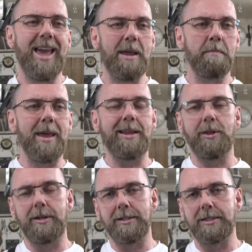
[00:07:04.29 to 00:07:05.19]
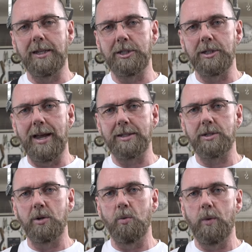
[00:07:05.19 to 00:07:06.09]
and make the decision as
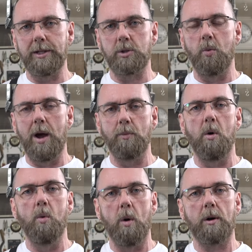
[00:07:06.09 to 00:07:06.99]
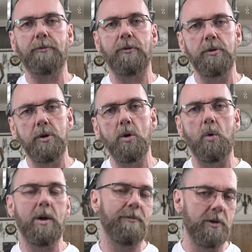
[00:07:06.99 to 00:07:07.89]
to which one will work for
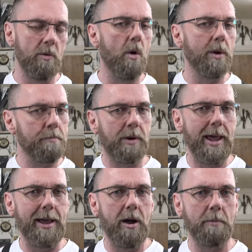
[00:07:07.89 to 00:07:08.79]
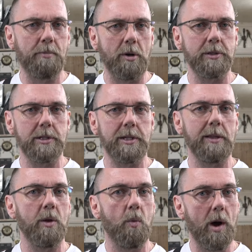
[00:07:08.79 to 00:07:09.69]
you if you only plan on
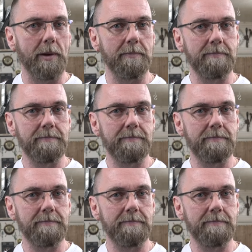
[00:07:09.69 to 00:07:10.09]
purchasing the one.